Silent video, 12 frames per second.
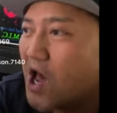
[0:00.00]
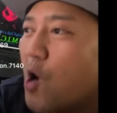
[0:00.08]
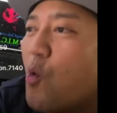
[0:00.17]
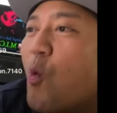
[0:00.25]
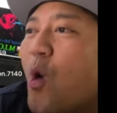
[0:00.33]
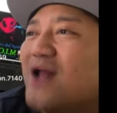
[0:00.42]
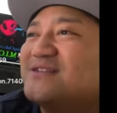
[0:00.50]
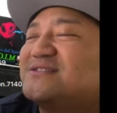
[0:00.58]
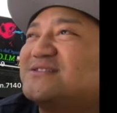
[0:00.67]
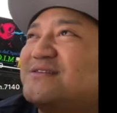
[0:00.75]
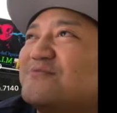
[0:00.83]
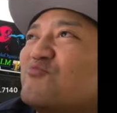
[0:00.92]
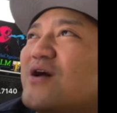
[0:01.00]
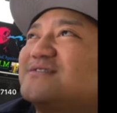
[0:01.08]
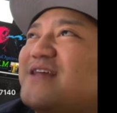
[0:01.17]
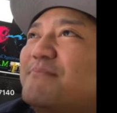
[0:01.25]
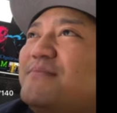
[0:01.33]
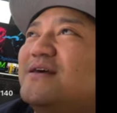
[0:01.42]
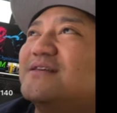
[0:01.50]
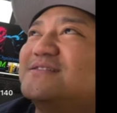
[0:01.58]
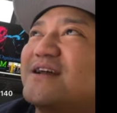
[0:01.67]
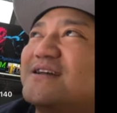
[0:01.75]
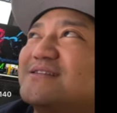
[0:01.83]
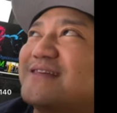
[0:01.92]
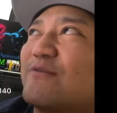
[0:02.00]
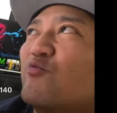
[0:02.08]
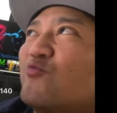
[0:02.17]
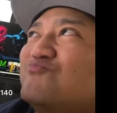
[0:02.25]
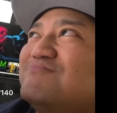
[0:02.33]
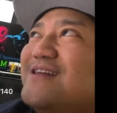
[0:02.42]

Uh, one, one 10 millisecond is like,